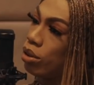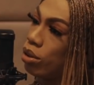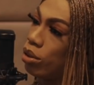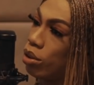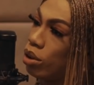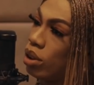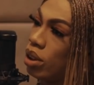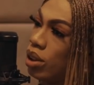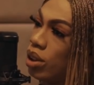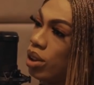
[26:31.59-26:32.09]

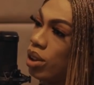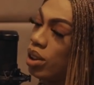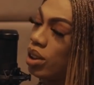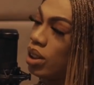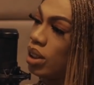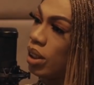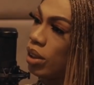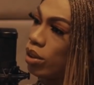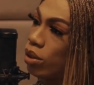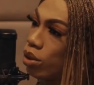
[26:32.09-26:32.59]
to the
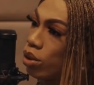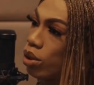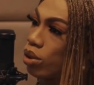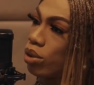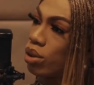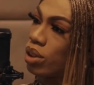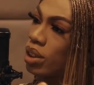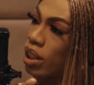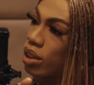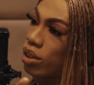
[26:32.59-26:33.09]
scene just
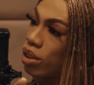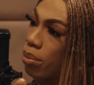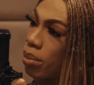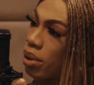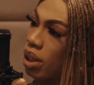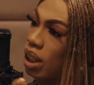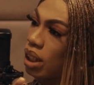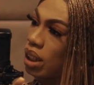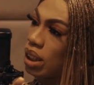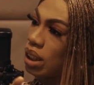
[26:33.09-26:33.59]
to check some
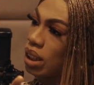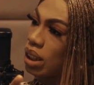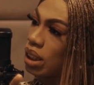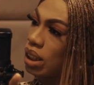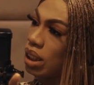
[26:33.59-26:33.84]
things.